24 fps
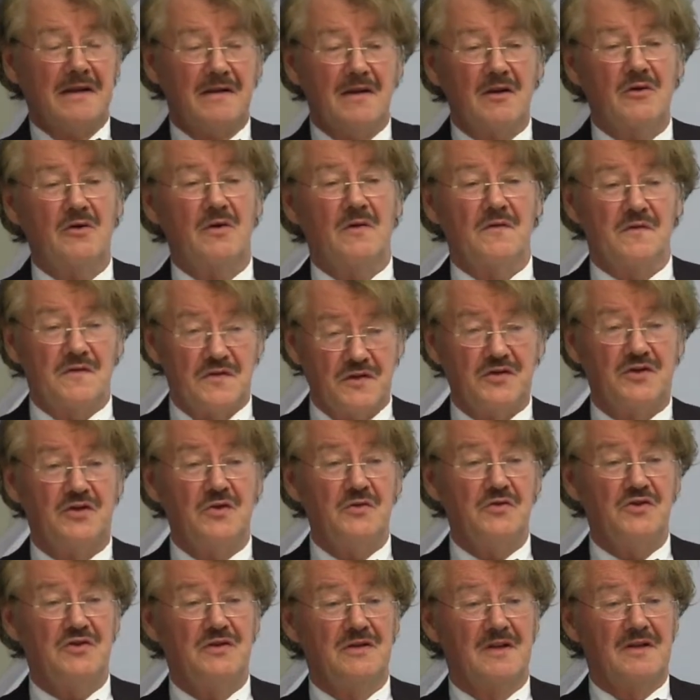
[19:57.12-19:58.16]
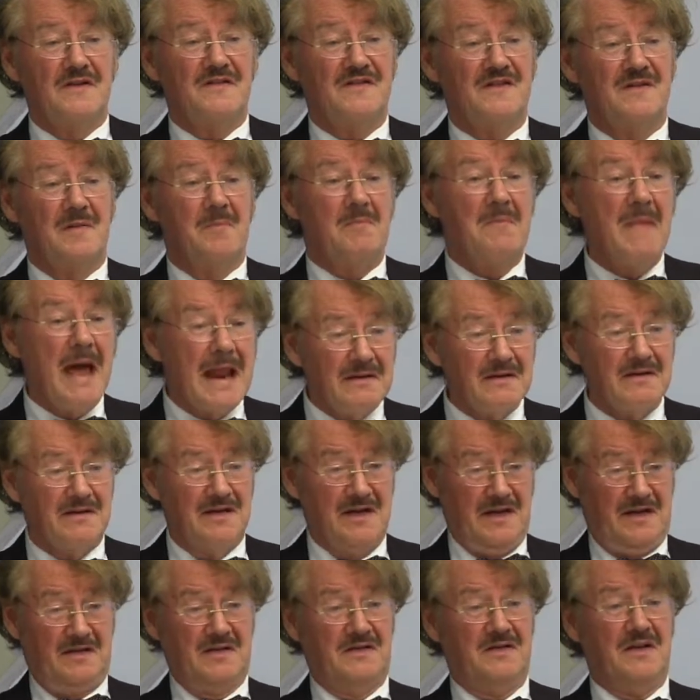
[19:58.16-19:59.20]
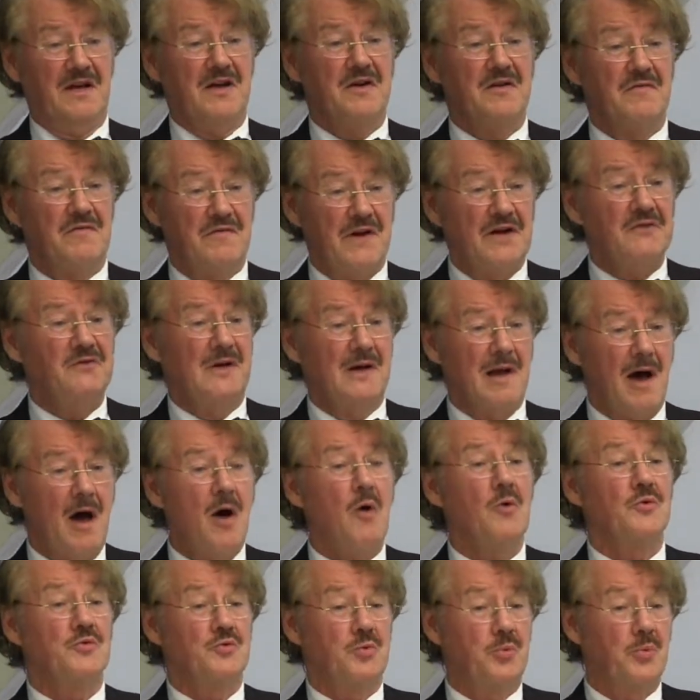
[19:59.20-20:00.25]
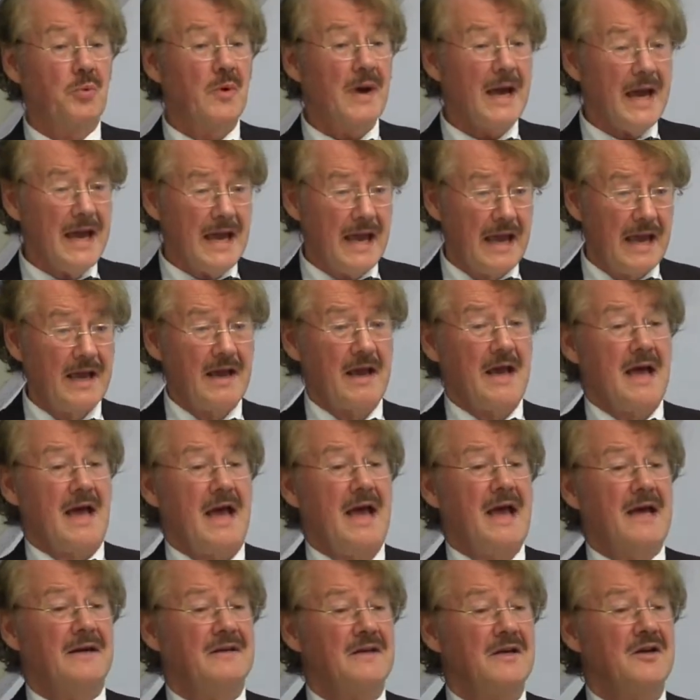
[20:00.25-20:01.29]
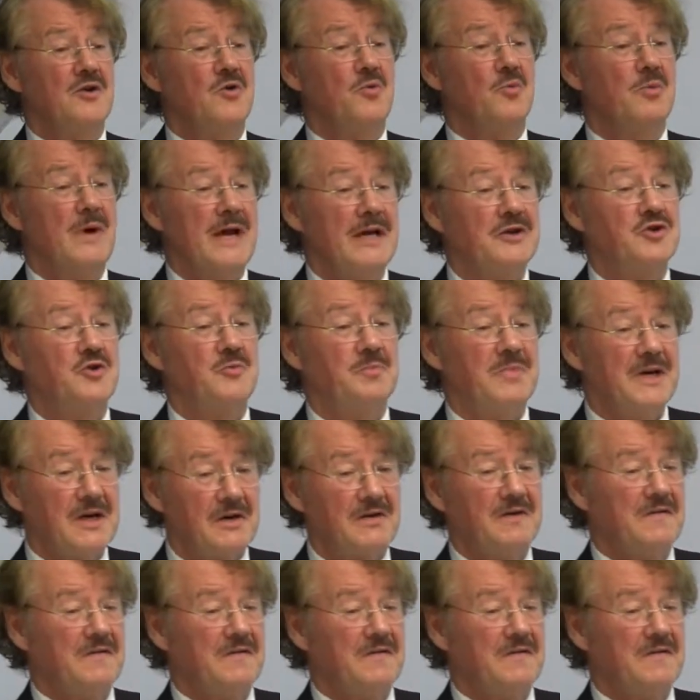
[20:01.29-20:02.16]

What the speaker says: in constitutional semantics in a very loud way and in a way to